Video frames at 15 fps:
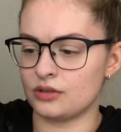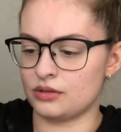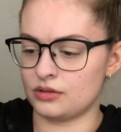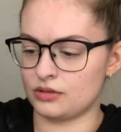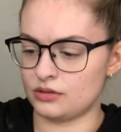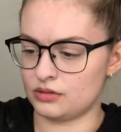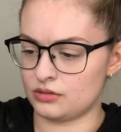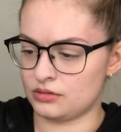
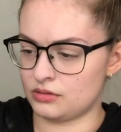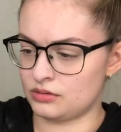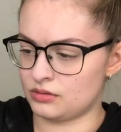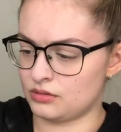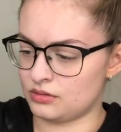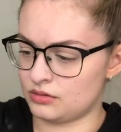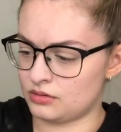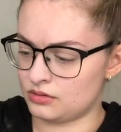
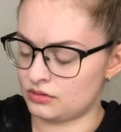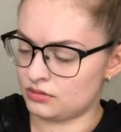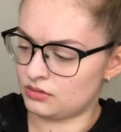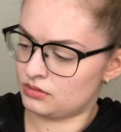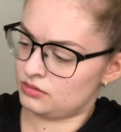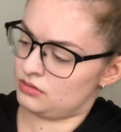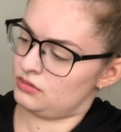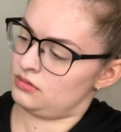
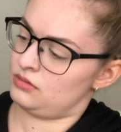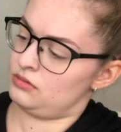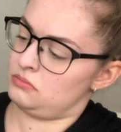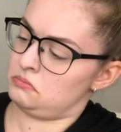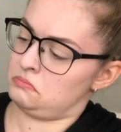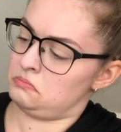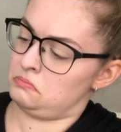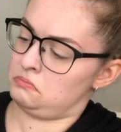
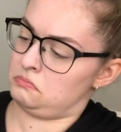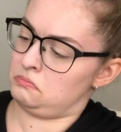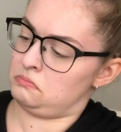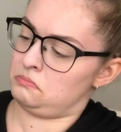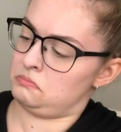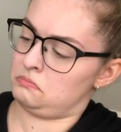(silence)